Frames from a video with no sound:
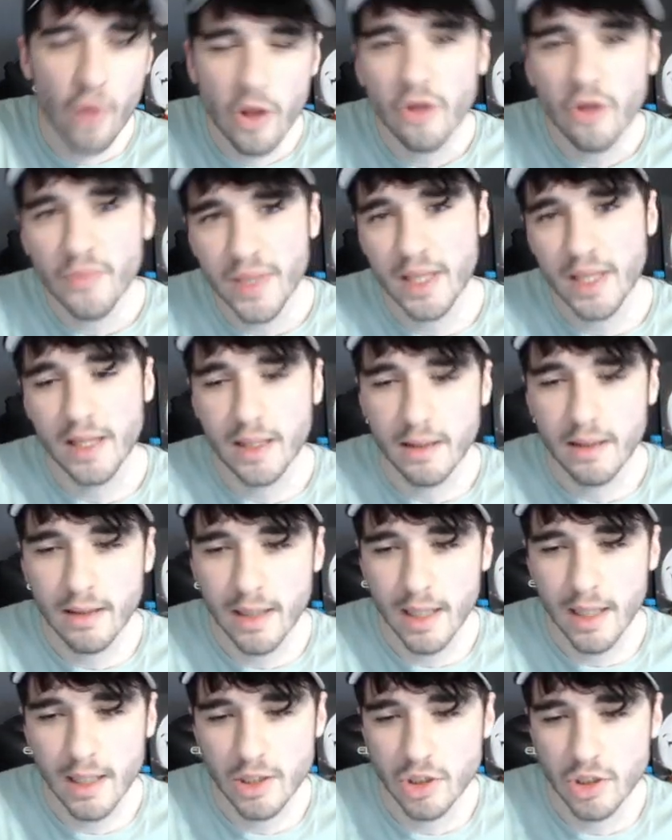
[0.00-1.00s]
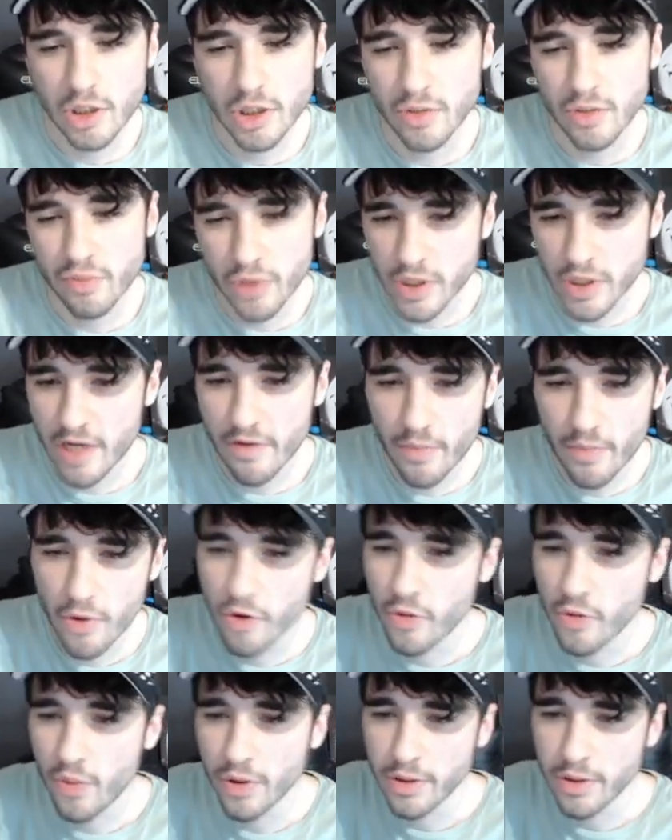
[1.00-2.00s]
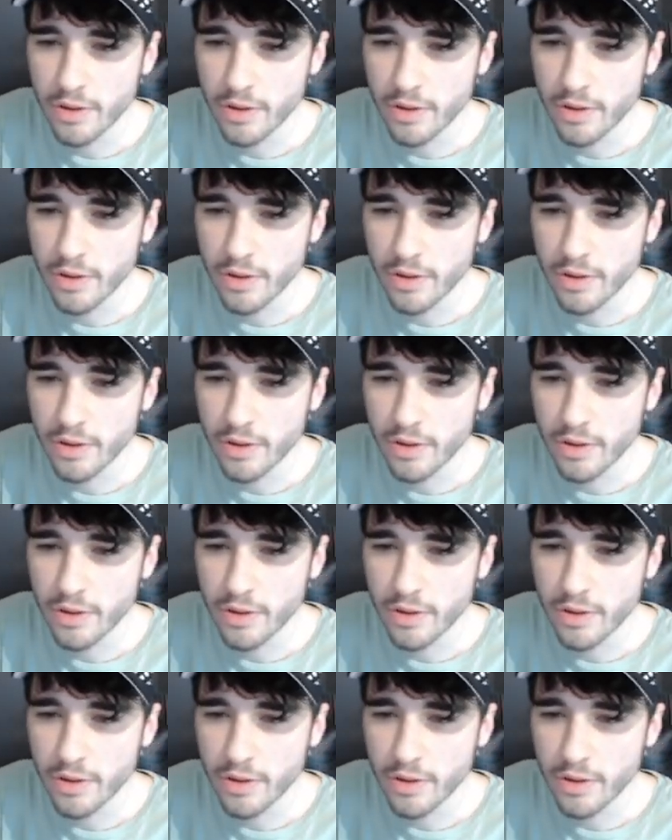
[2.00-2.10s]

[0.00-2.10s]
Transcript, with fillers: will be here, it's just whichever Pokemon